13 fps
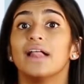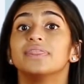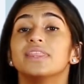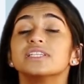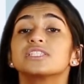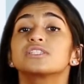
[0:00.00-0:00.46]

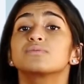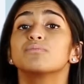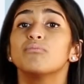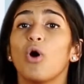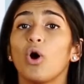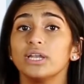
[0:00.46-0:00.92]
the
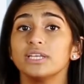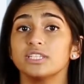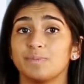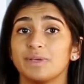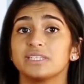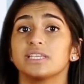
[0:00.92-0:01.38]
smallest
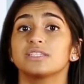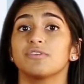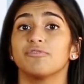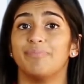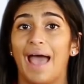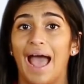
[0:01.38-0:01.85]
species
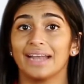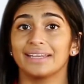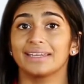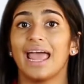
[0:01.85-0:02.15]
of bat